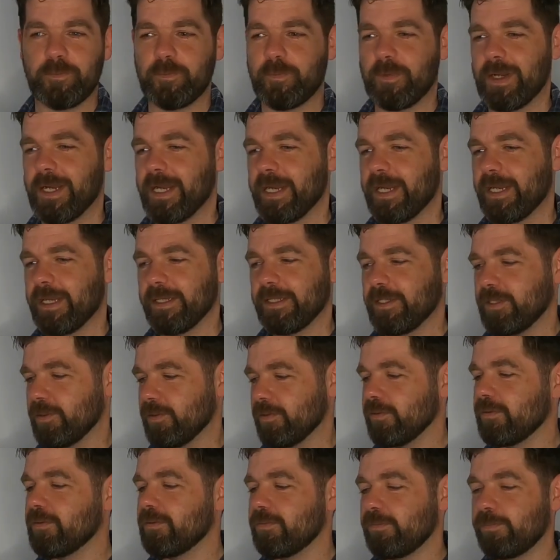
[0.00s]
where
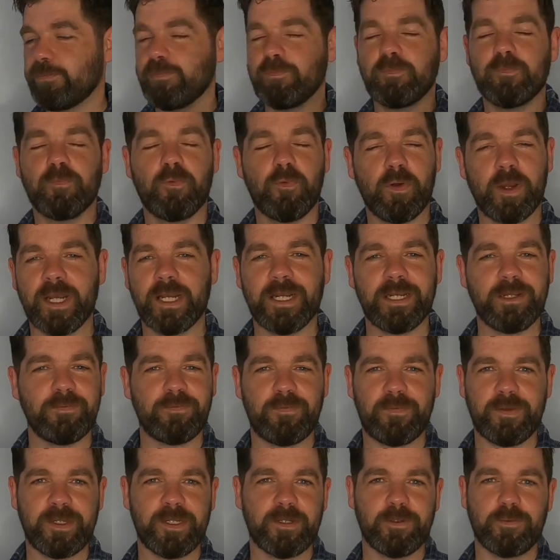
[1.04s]
you really
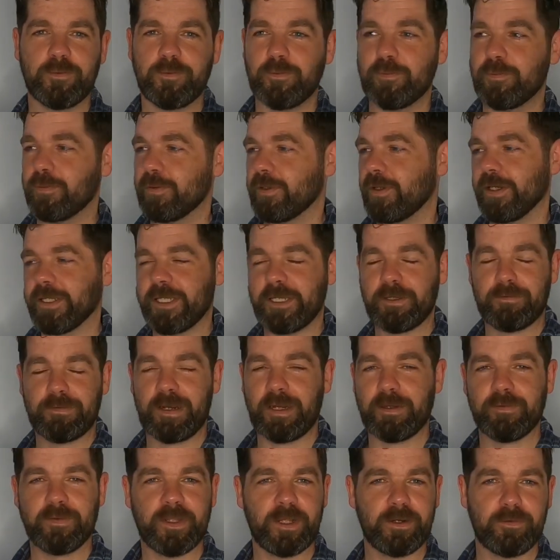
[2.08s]
feel like you're
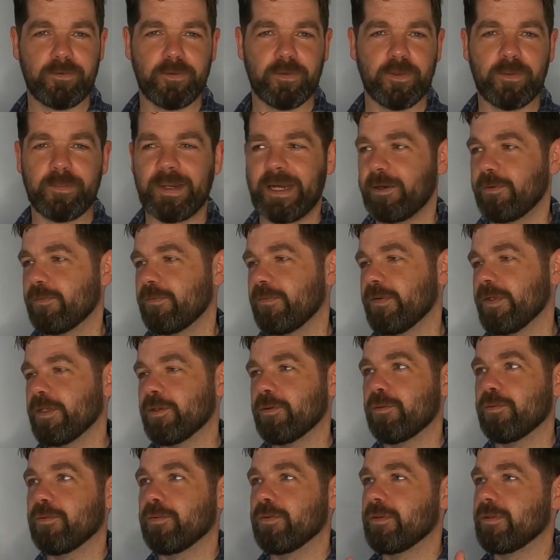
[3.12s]
out there on the
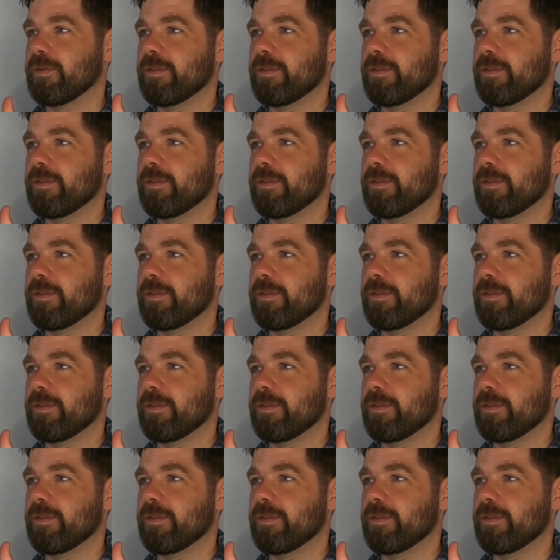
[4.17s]
battlefield.